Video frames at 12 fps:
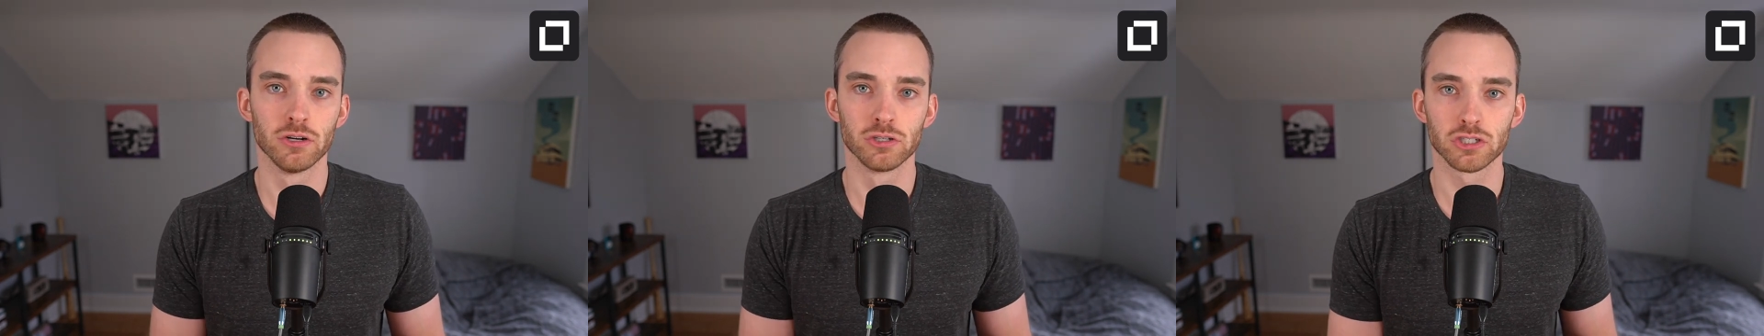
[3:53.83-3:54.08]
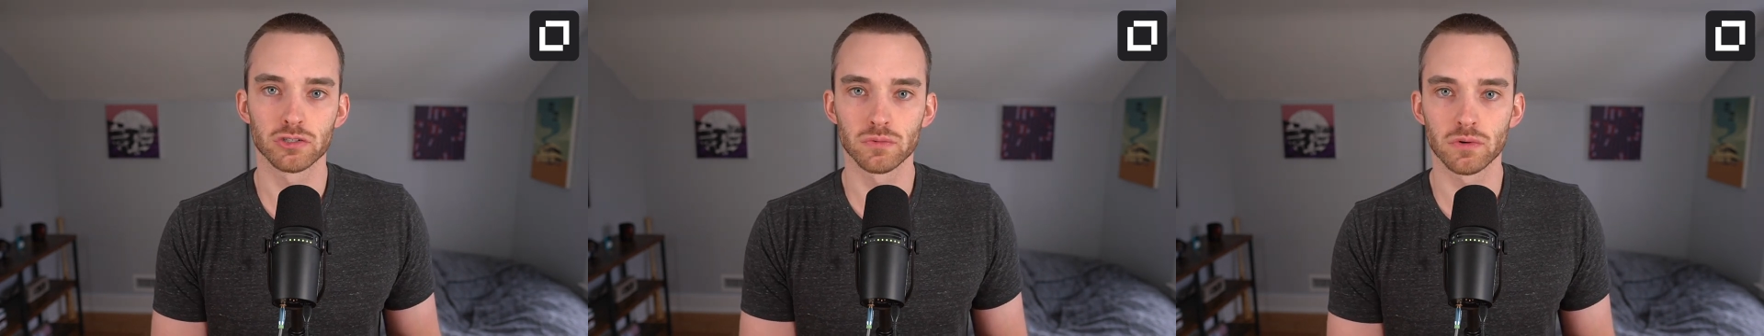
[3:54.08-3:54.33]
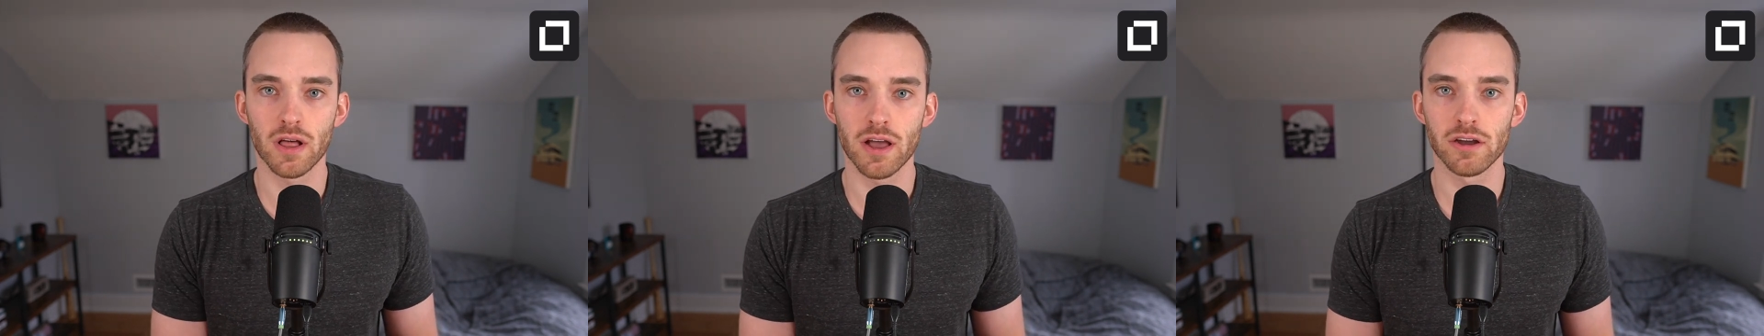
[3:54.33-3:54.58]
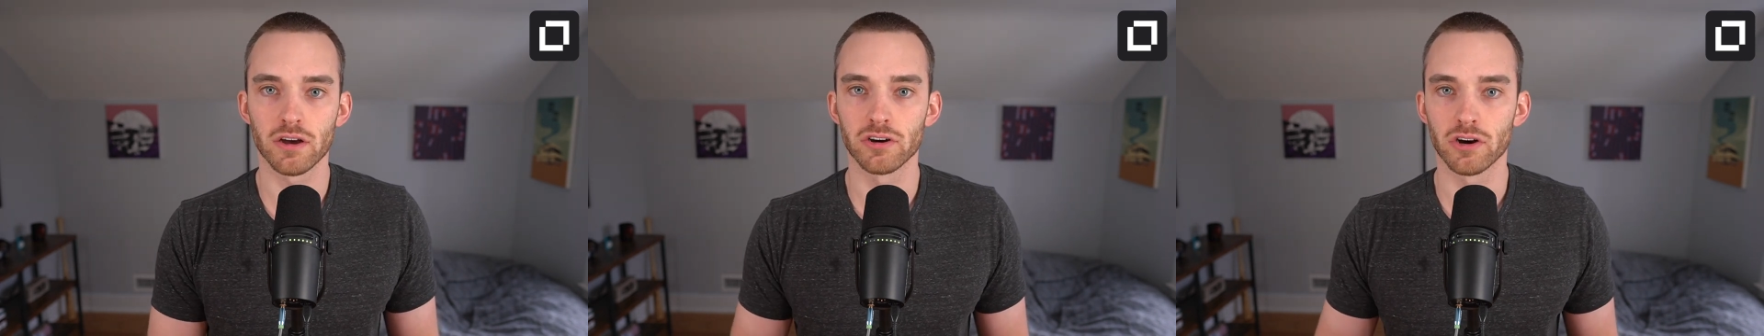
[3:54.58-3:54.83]
you're just
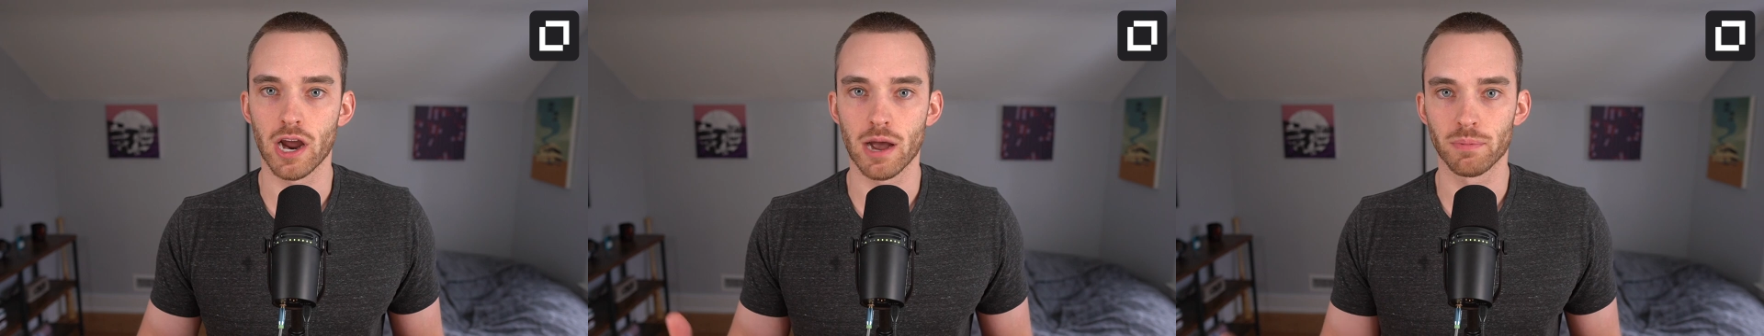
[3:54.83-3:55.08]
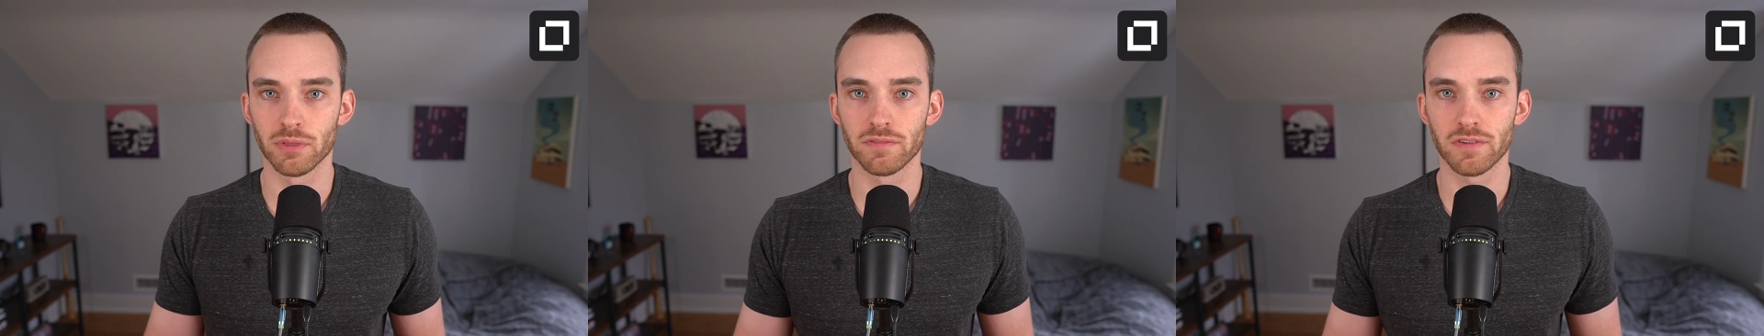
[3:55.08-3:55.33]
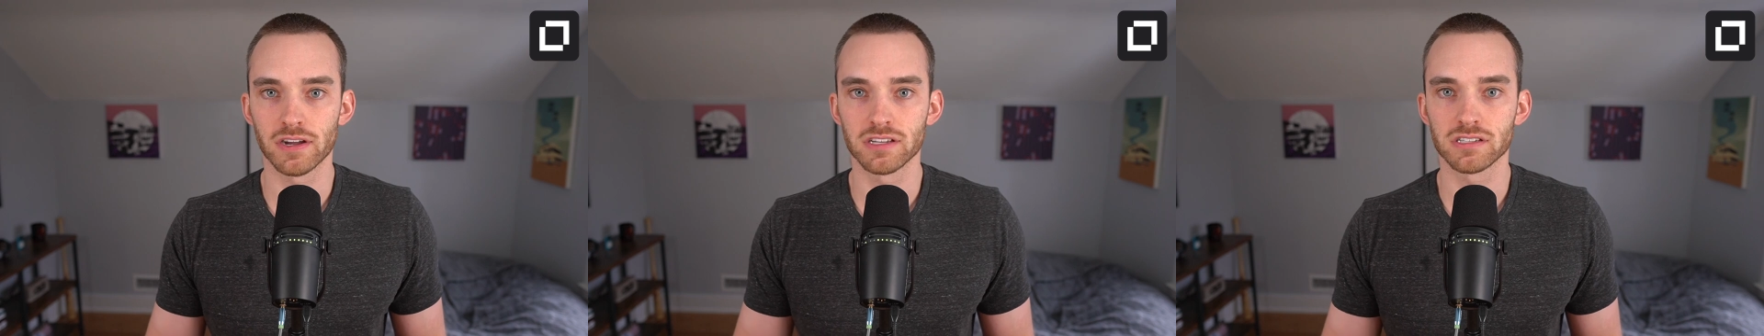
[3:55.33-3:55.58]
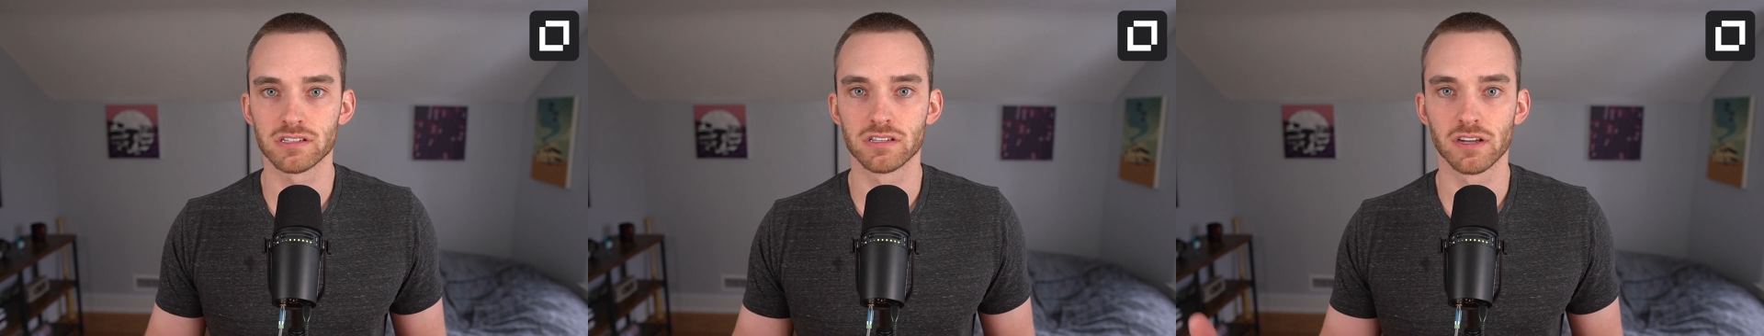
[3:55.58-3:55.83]
relying on your Apple
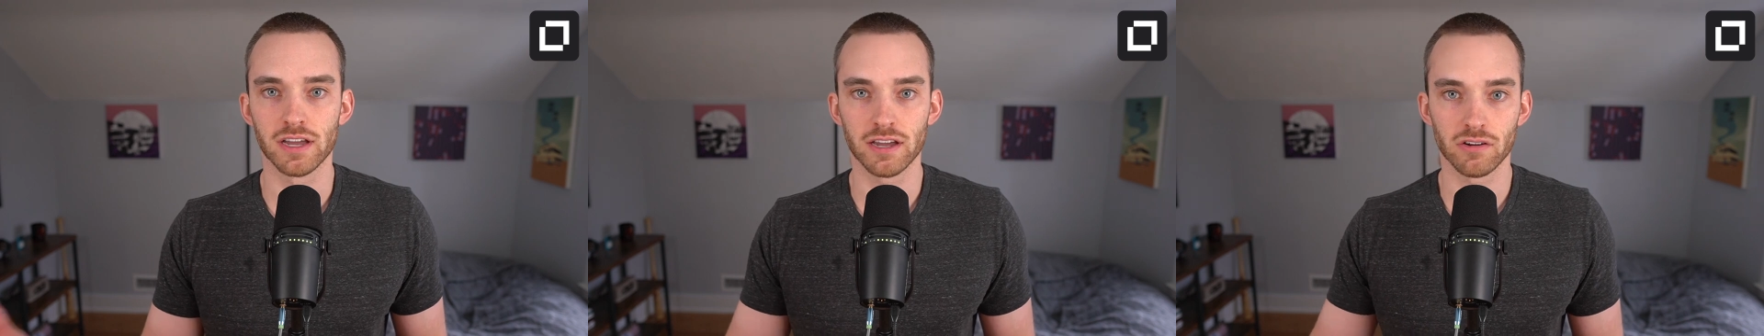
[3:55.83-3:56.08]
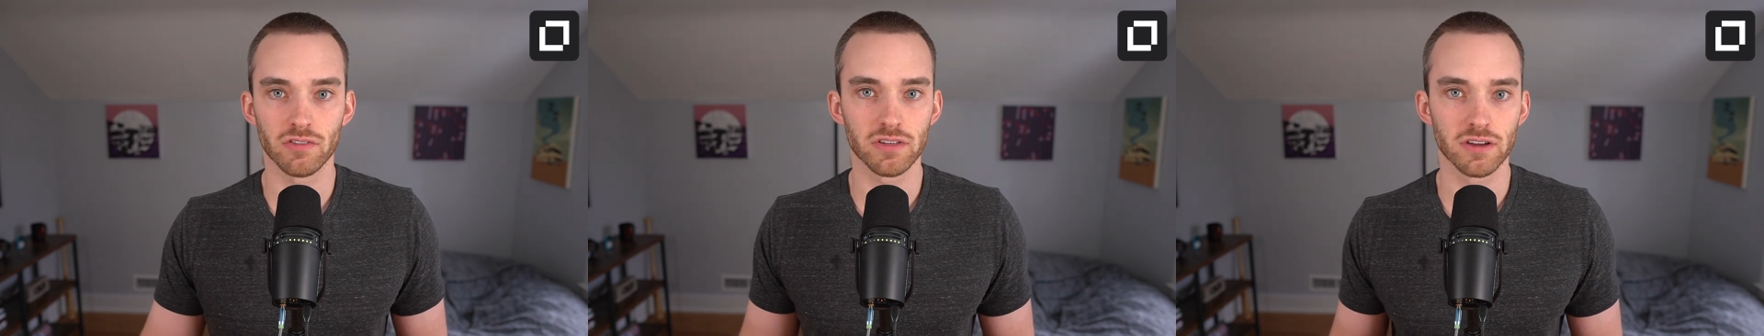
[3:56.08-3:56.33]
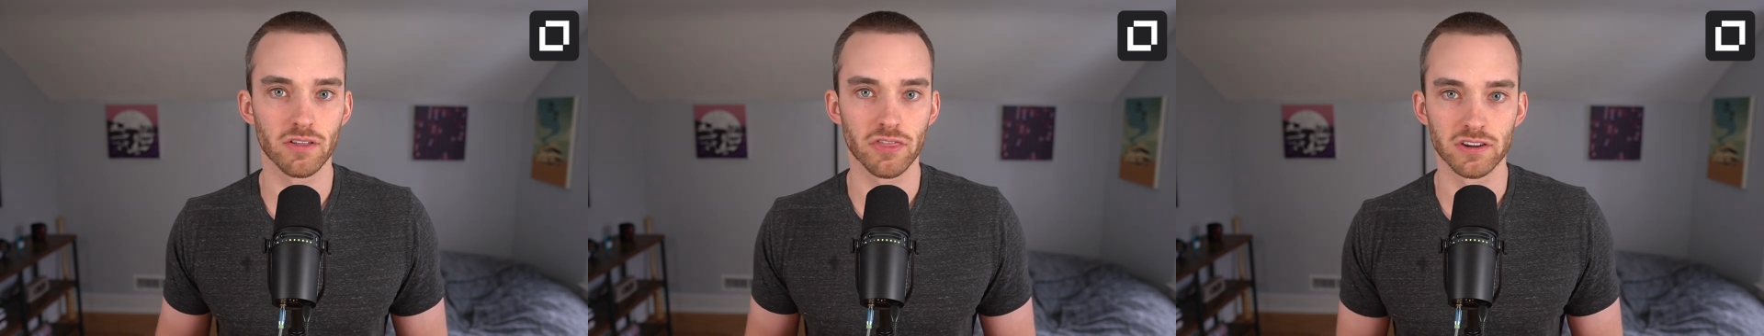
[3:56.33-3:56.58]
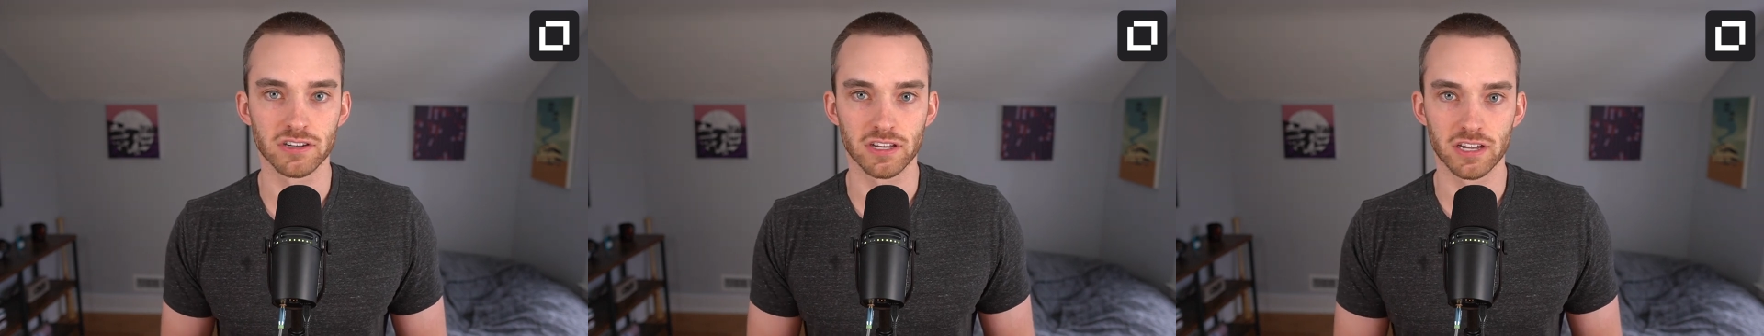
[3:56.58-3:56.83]
device to handle the
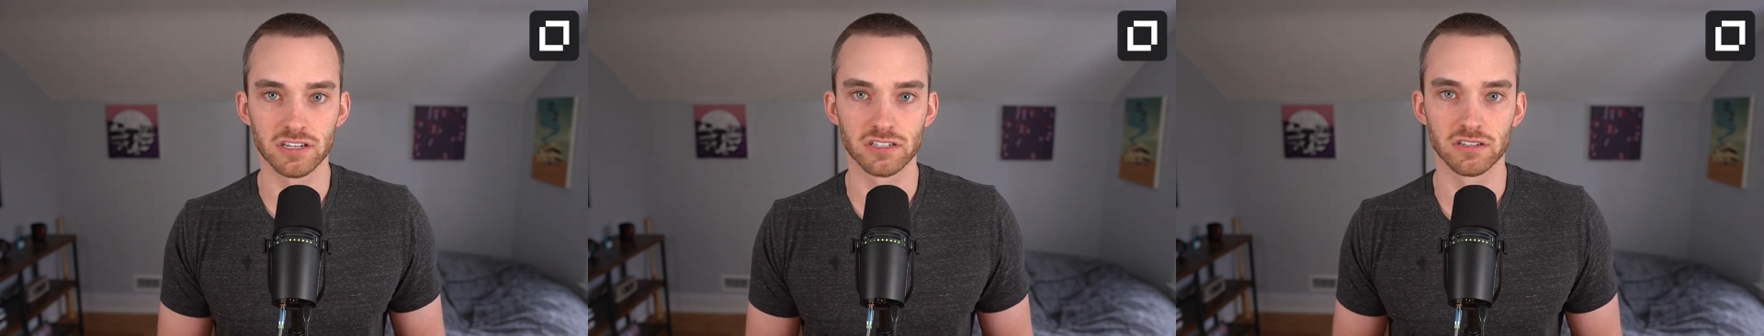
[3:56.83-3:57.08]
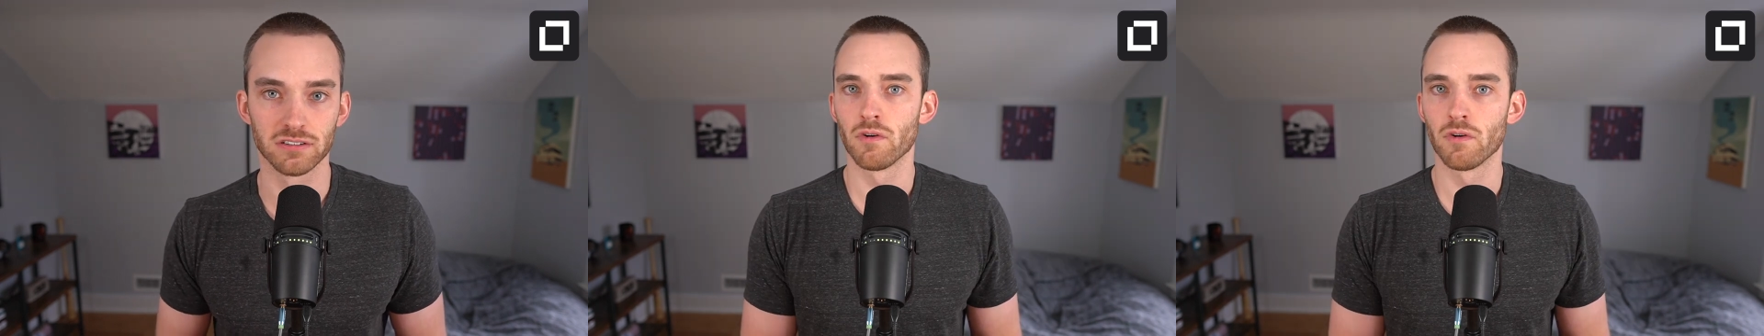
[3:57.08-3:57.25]
authentication.